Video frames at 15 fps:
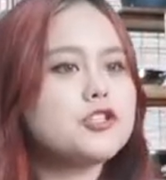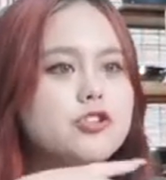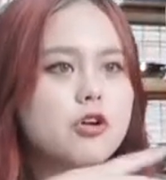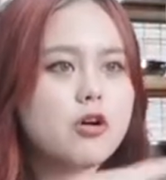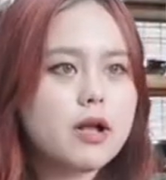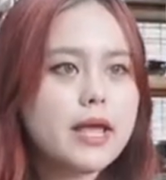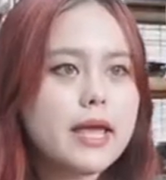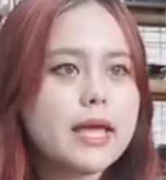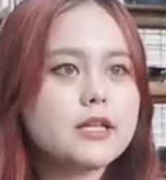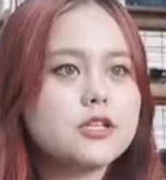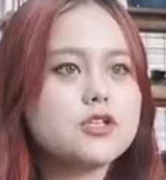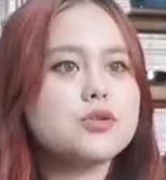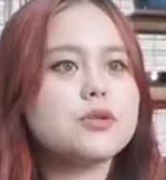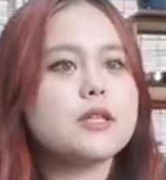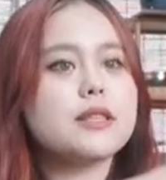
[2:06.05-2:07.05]

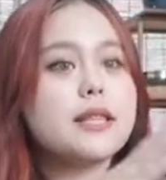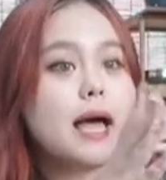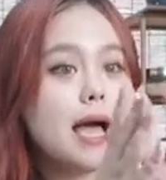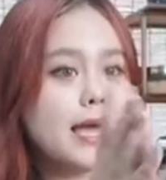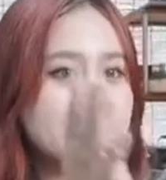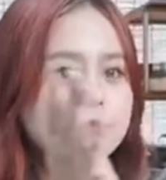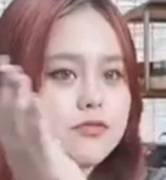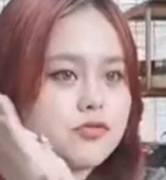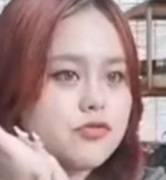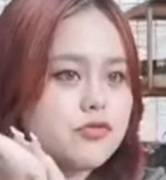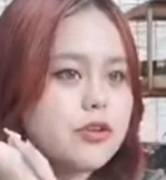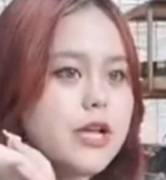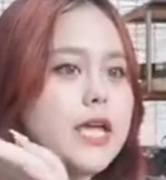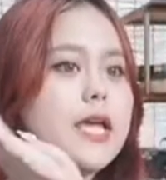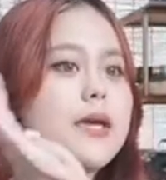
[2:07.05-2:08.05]
joining to the live
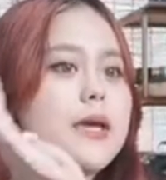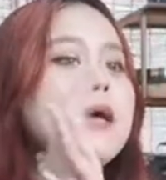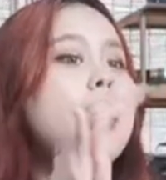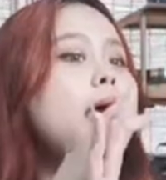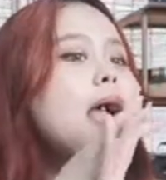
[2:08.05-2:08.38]
stream